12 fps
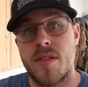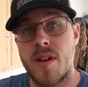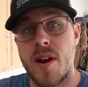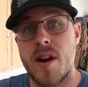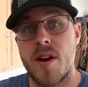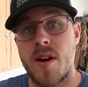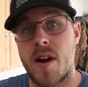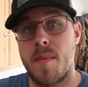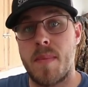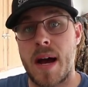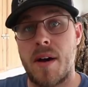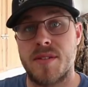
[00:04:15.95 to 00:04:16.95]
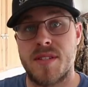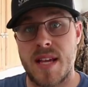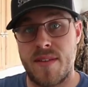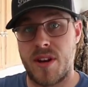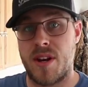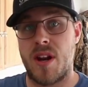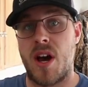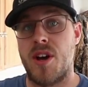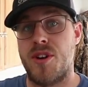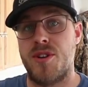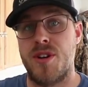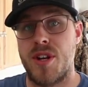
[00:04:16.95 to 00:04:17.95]
they're about
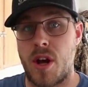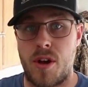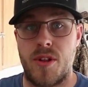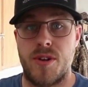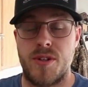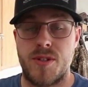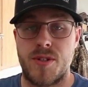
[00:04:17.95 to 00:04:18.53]
$700.